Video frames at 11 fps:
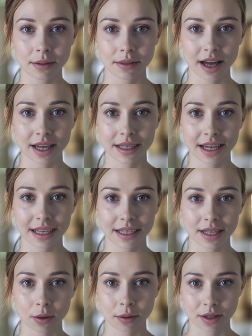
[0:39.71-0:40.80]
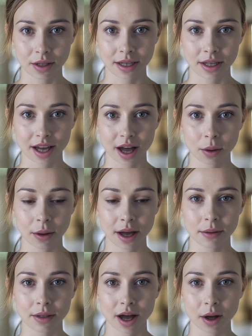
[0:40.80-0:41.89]
Venous stasis refers to slow
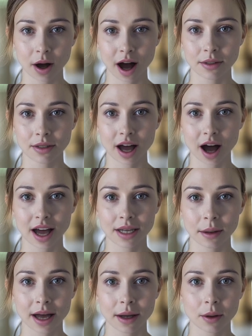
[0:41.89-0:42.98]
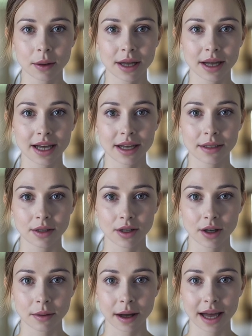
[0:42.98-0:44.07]
blood flow, often caused by immobility,
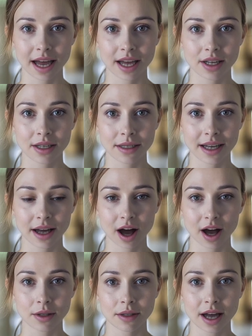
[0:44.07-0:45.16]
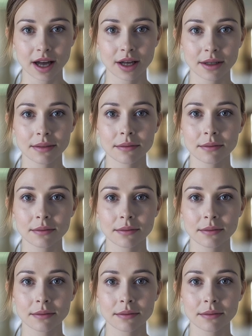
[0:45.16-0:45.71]
certain medications, and heart failure.